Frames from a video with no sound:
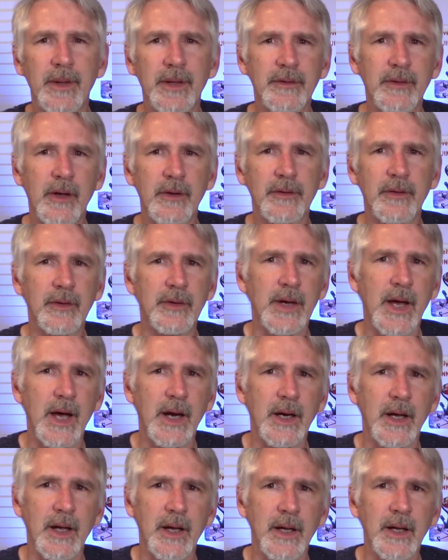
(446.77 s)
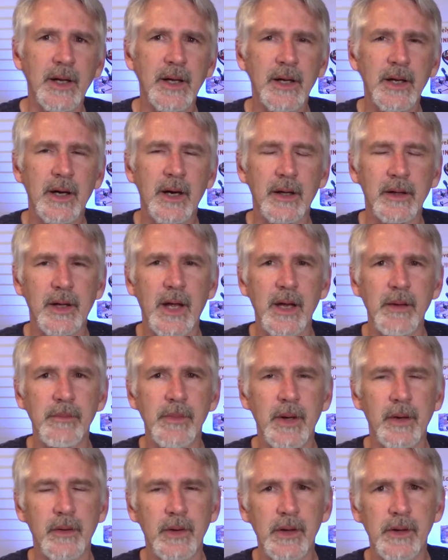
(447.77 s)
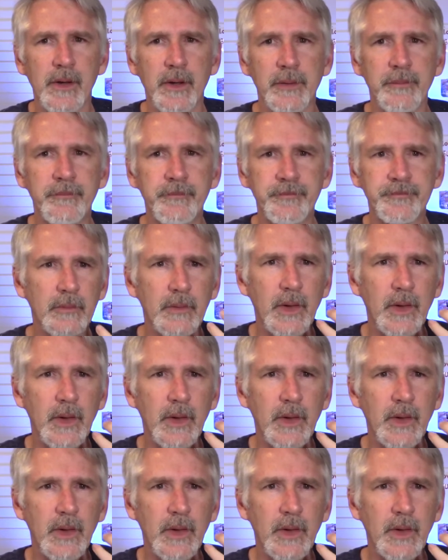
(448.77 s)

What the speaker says: but it's also not a light beer either.